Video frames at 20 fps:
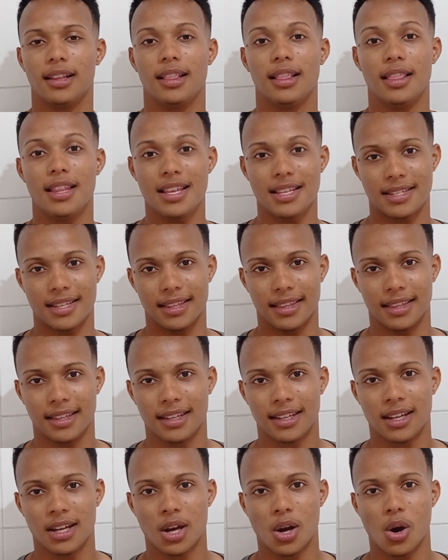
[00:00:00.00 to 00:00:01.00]
listen,
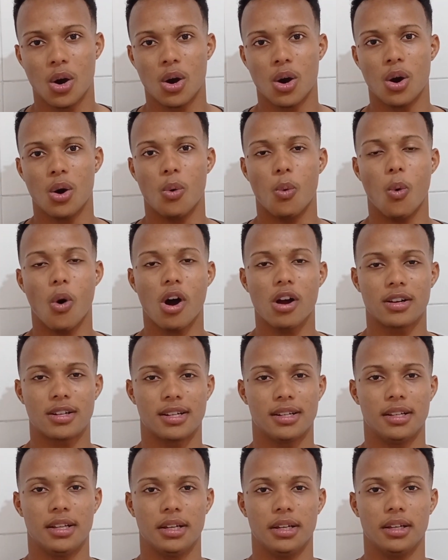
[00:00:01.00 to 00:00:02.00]
watch
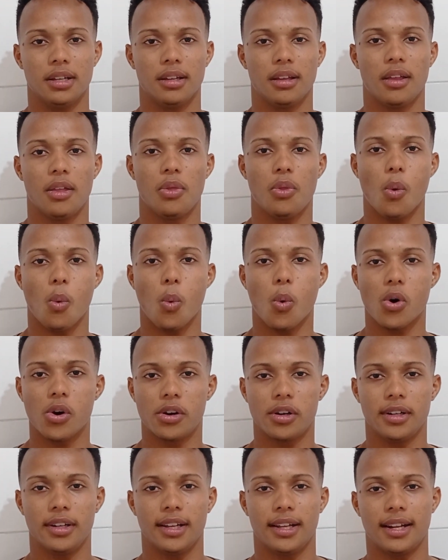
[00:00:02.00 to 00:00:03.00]
the
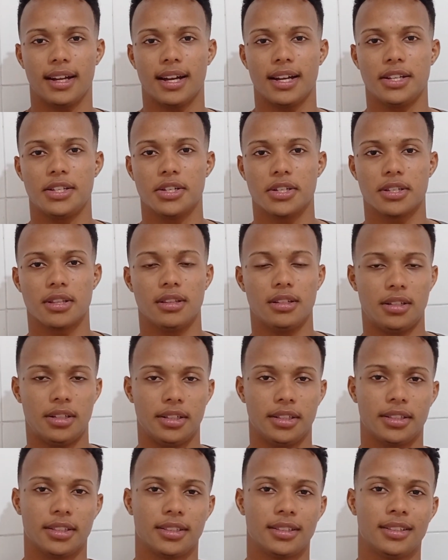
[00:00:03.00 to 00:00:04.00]
word that I just
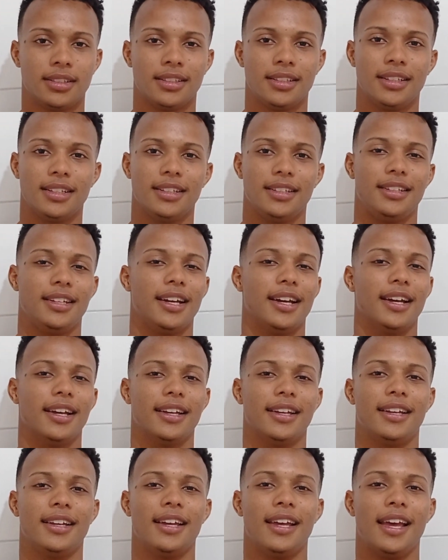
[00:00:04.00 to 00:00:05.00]
learned. Yeah,
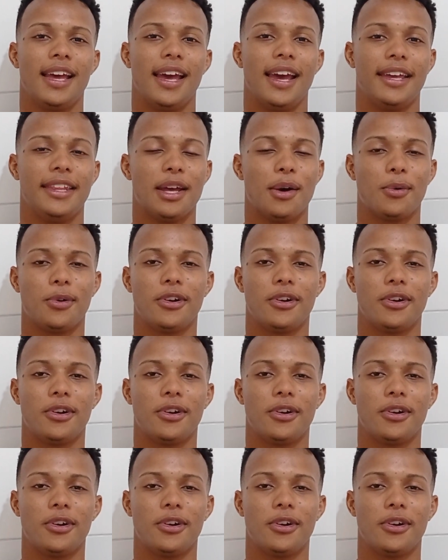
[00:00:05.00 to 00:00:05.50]
and I